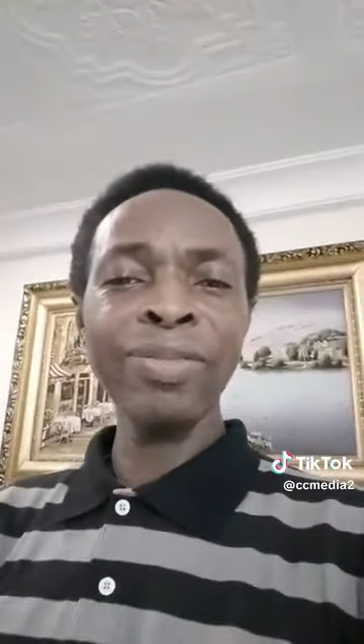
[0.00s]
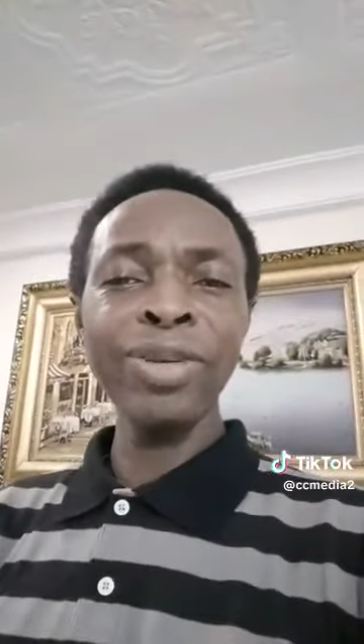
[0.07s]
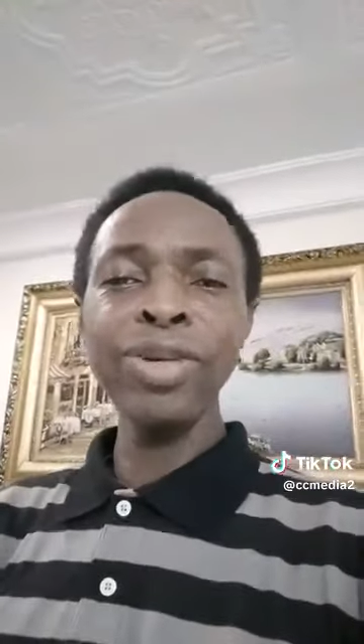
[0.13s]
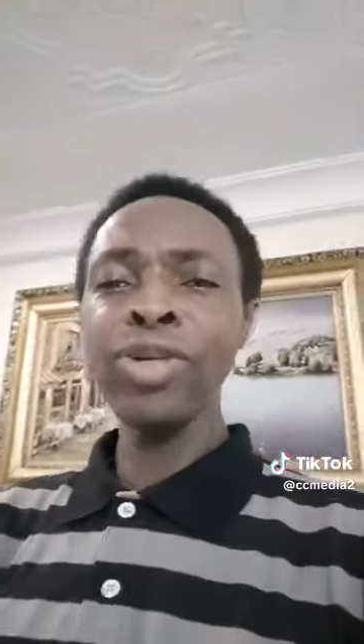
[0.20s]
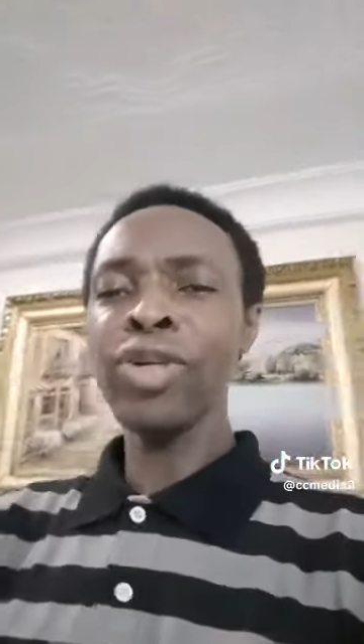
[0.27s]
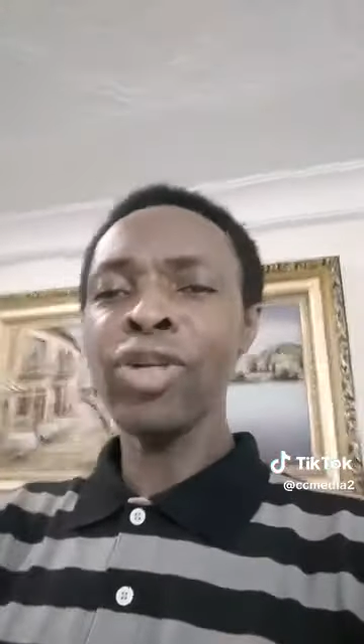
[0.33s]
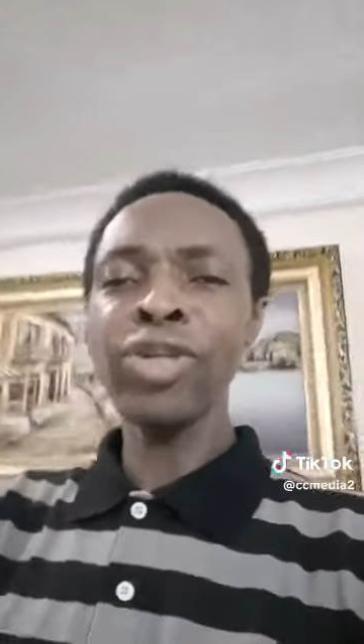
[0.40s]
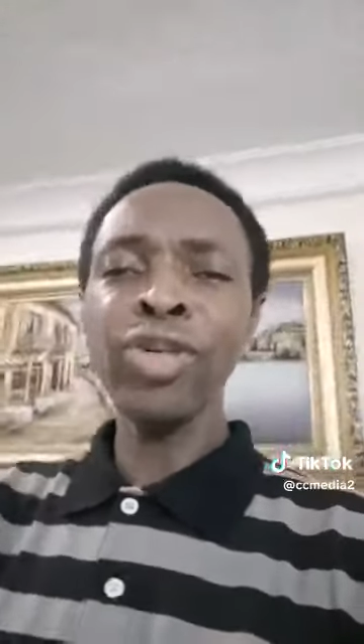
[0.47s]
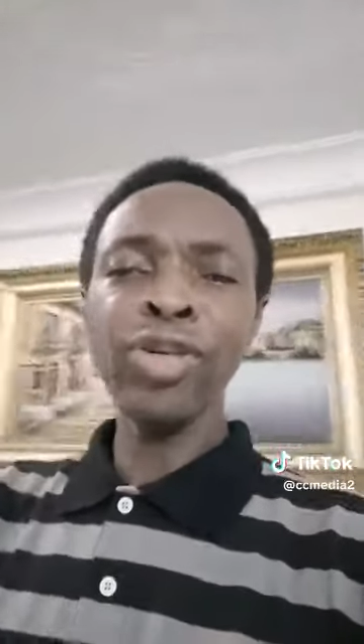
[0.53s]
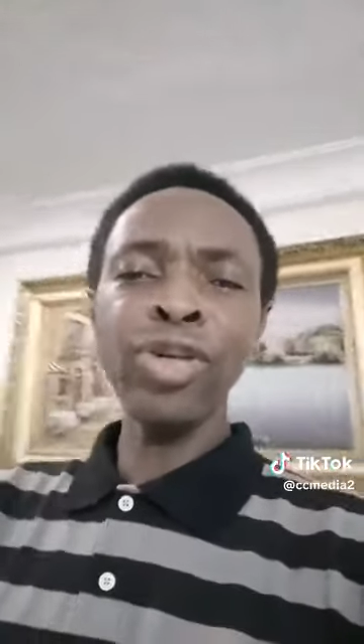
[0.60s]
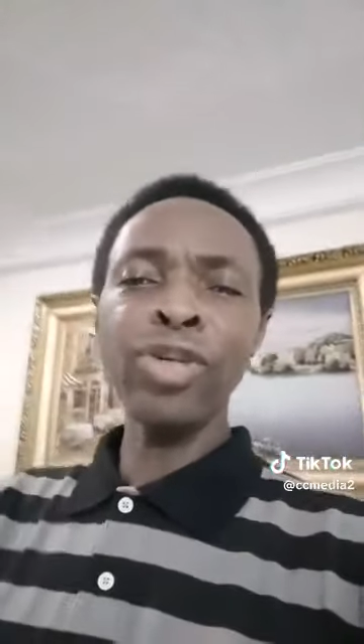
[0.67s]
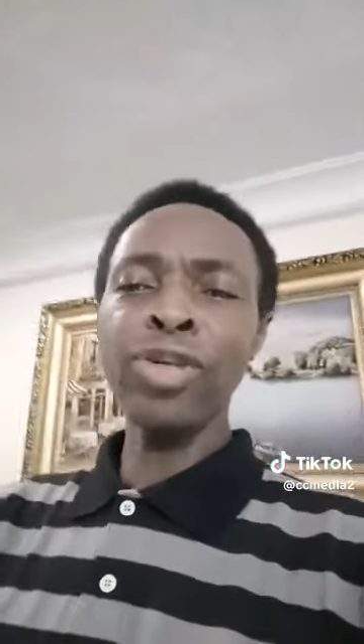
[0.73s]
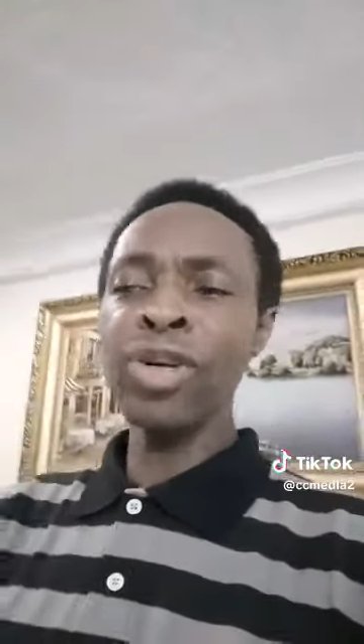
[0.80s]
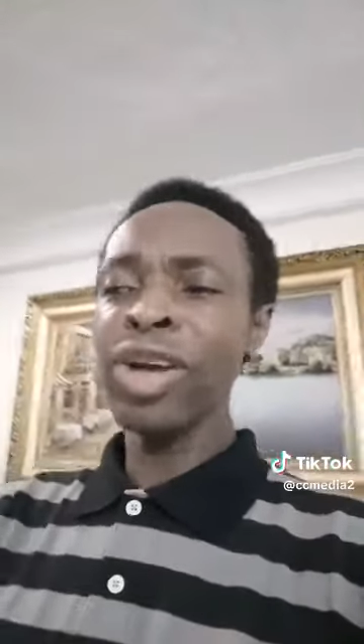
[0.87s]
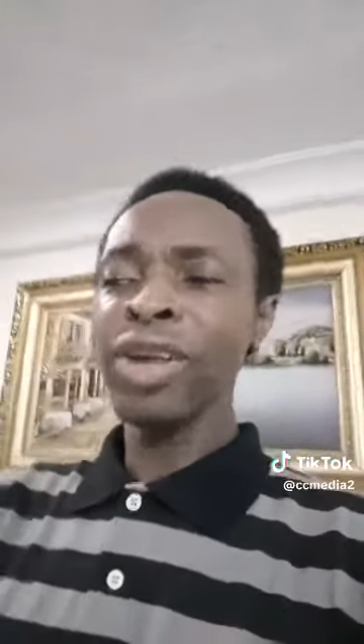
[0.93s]
You don't know
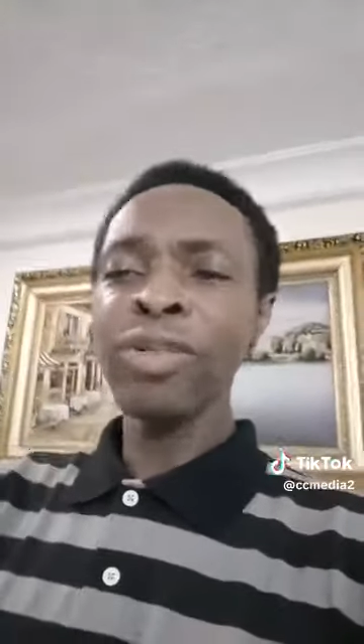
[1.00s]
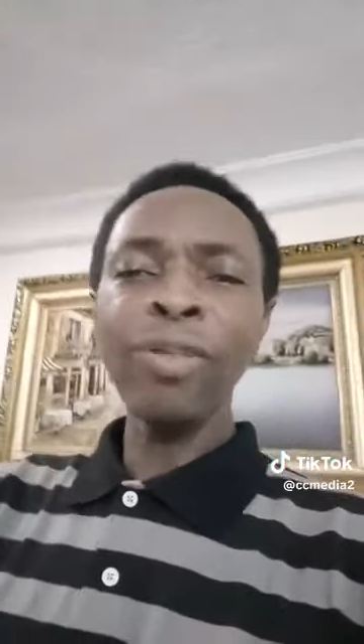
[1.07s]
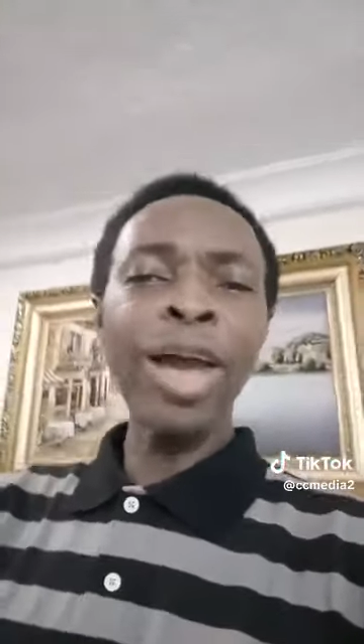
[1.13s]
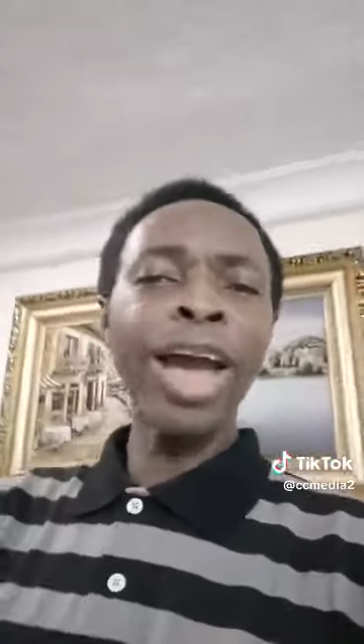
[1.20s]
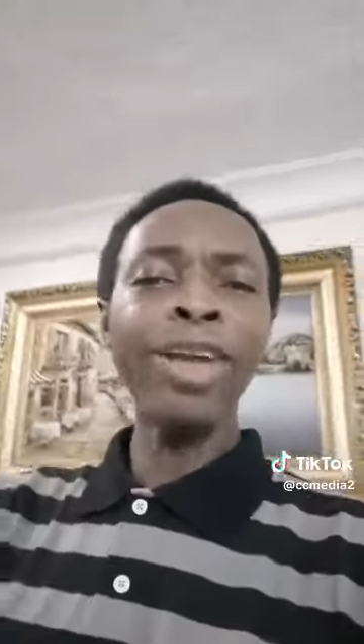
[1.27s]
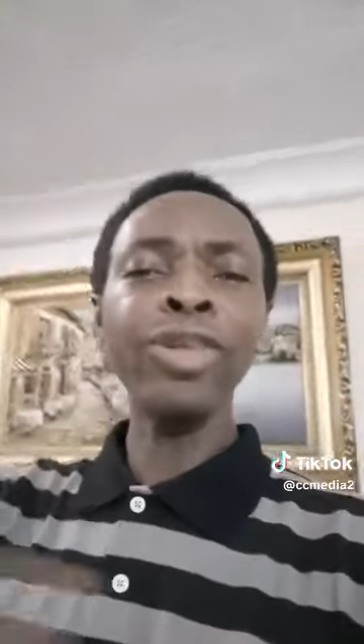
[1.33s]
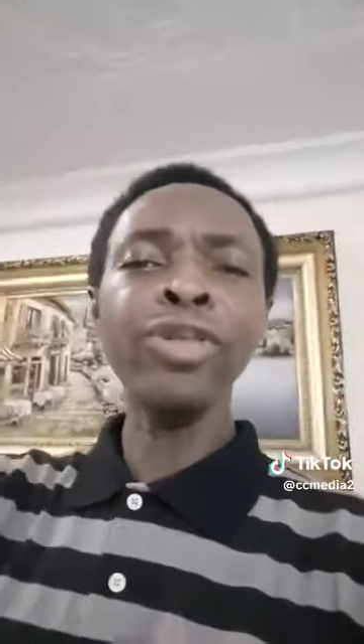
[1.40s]
your... Where are